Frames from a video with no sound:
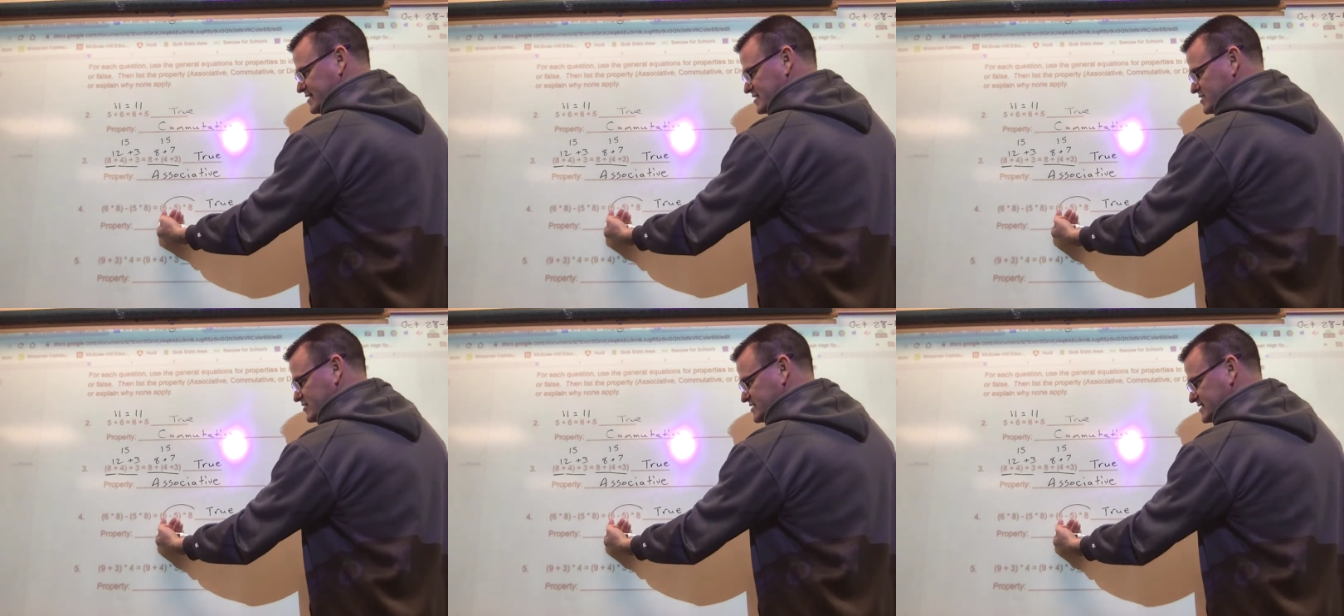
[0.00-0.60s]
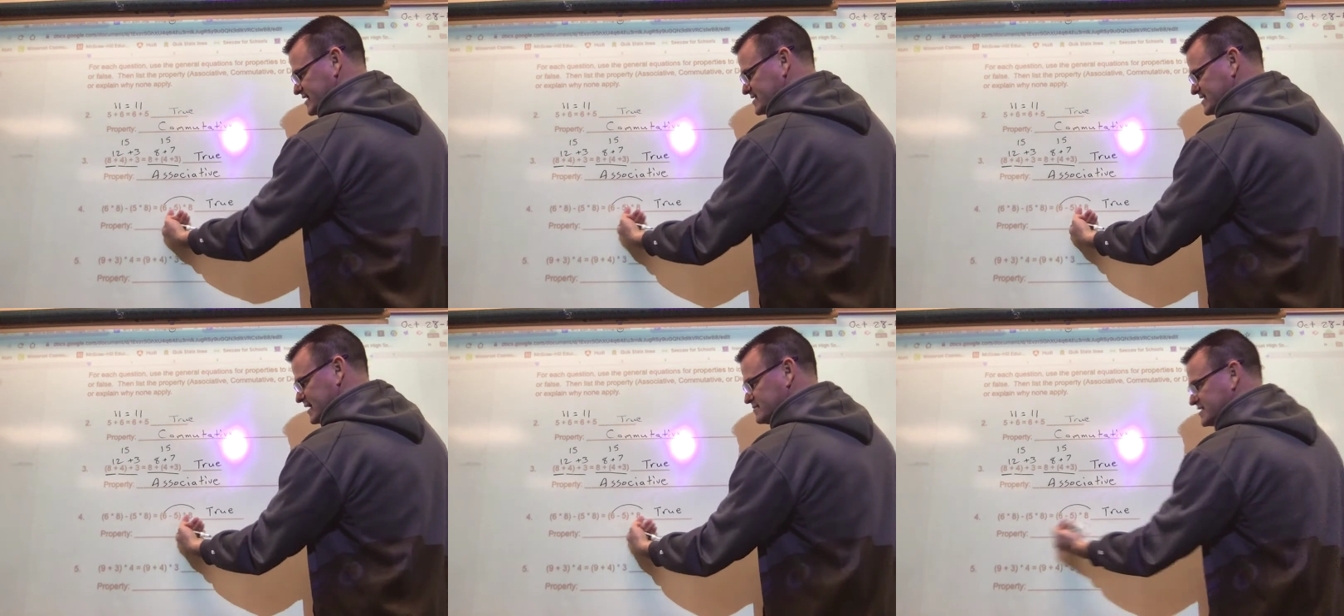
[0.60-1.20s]
So the 6
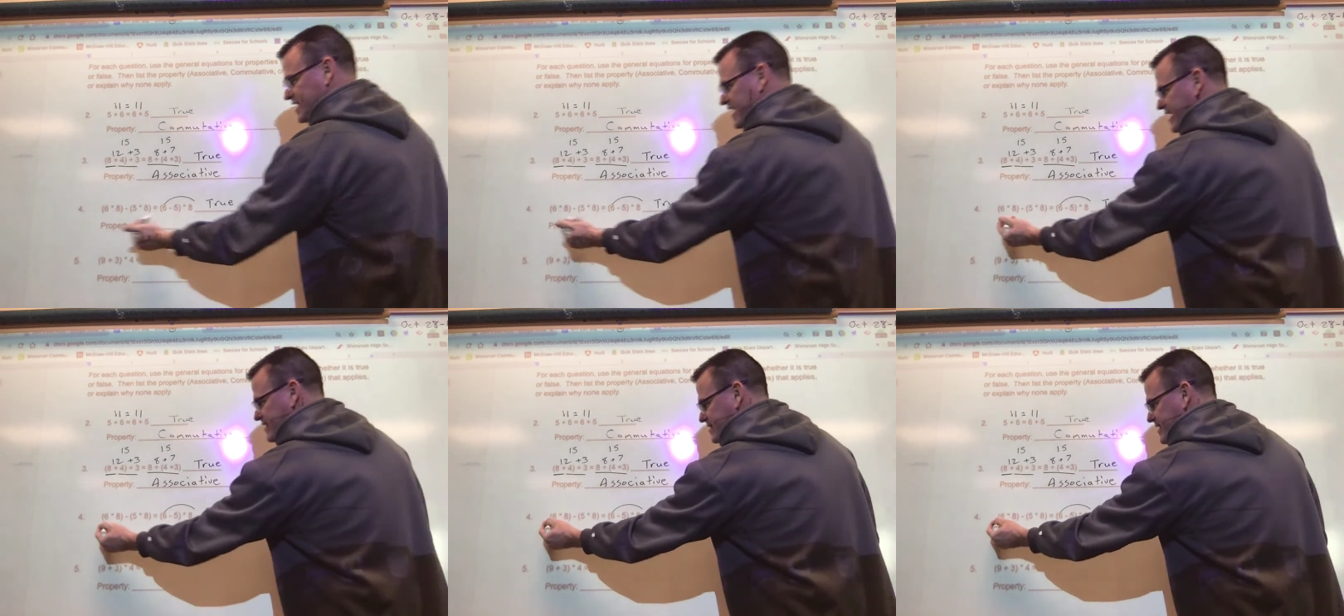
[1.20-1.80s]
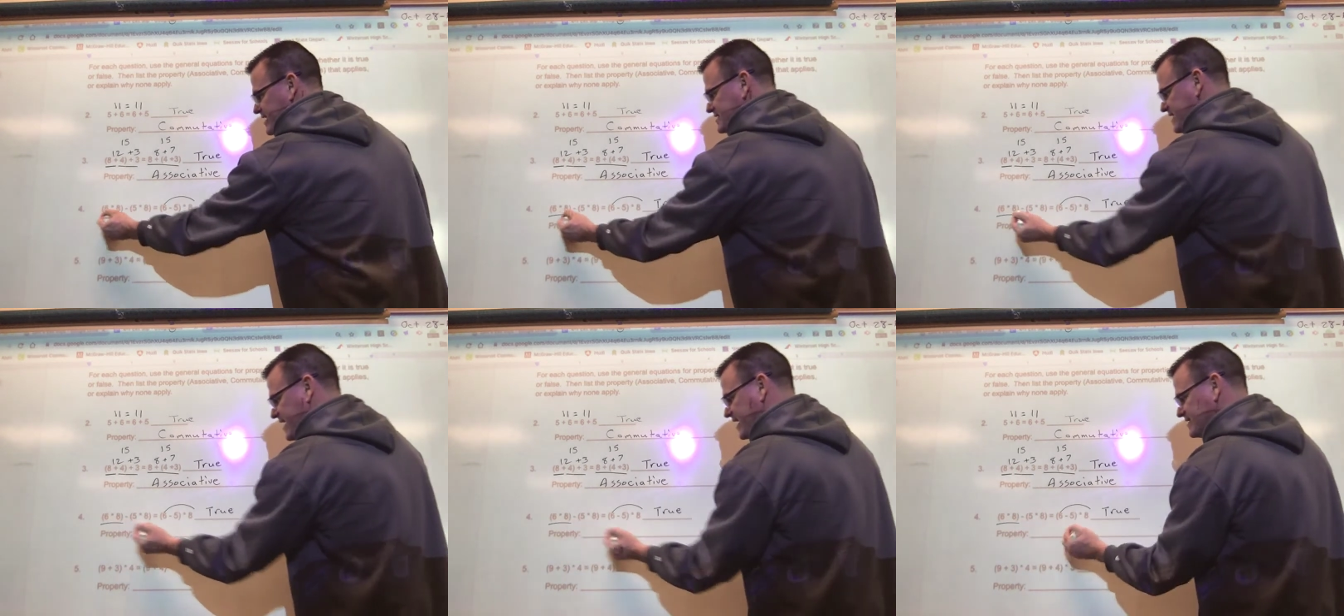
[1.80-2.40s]
times the 8, that's
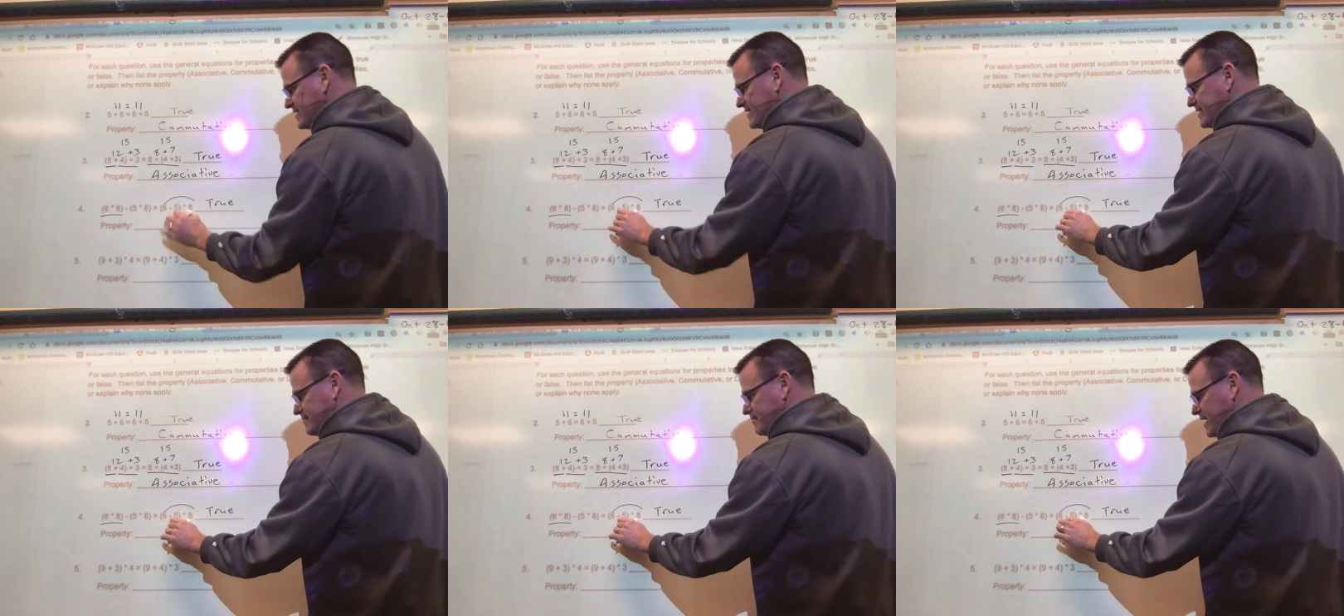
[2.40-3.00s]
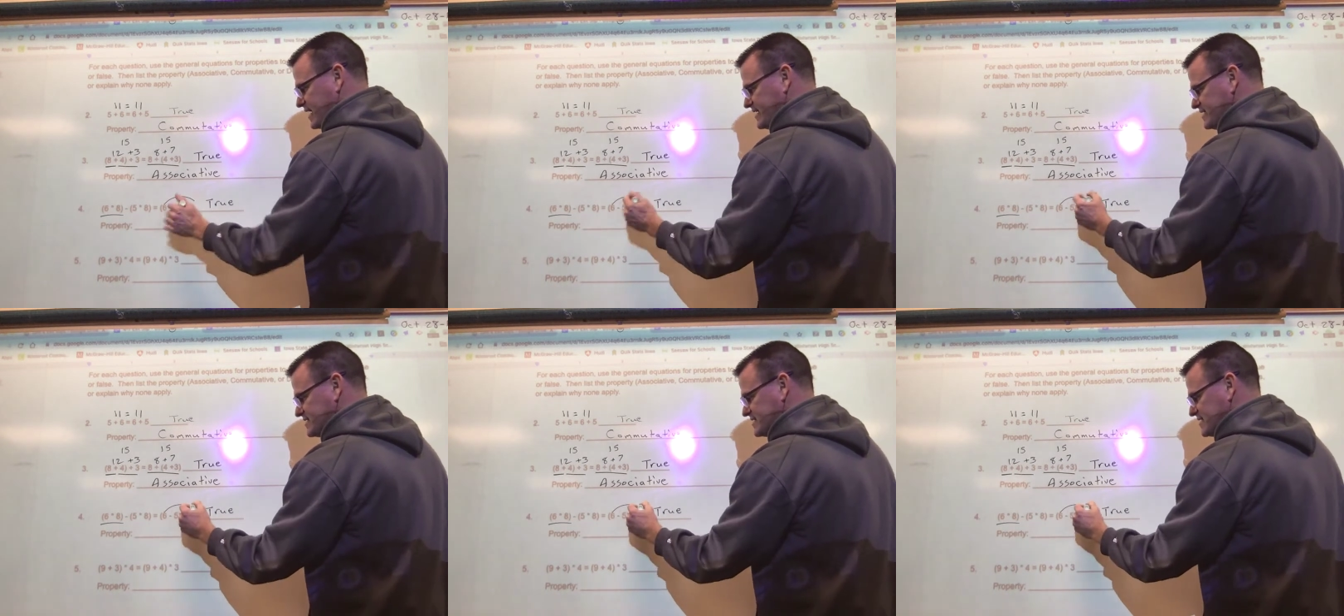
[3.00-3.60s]
that,
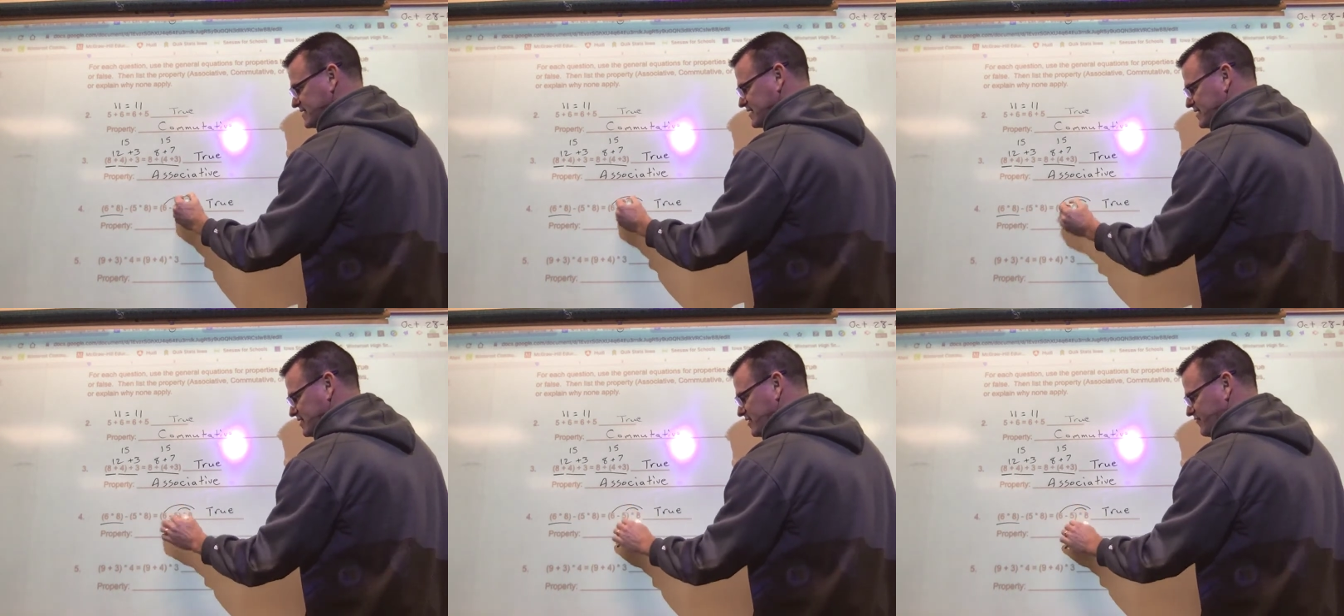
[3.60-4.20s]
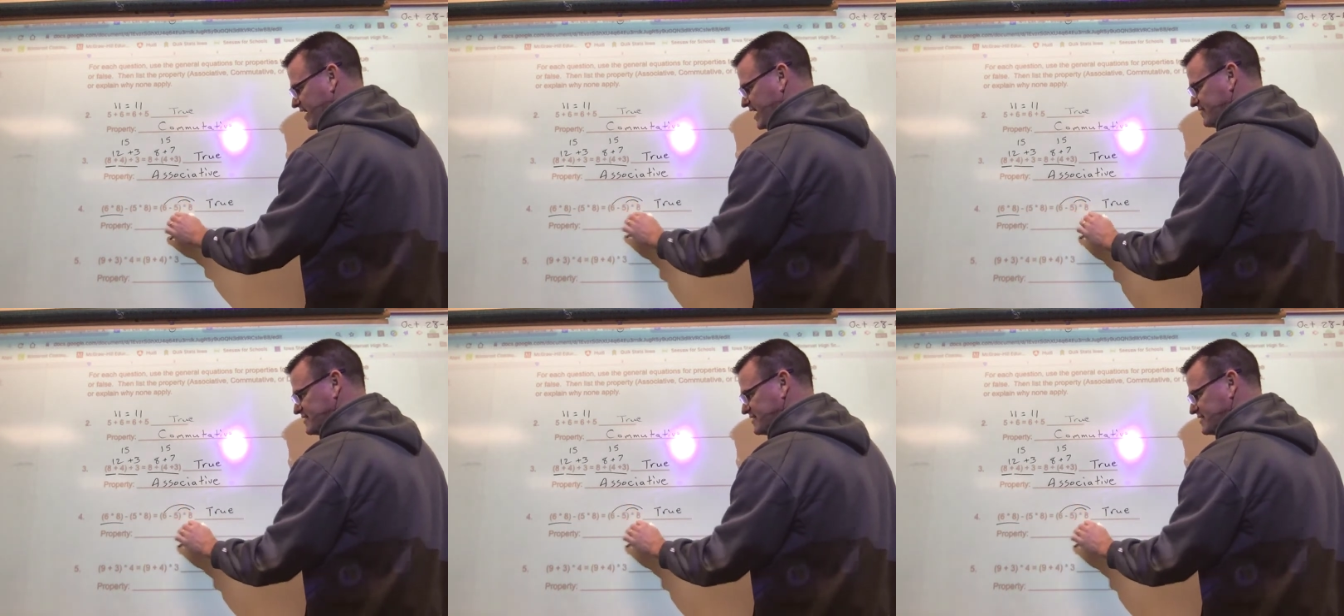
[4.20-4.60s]
minus the 5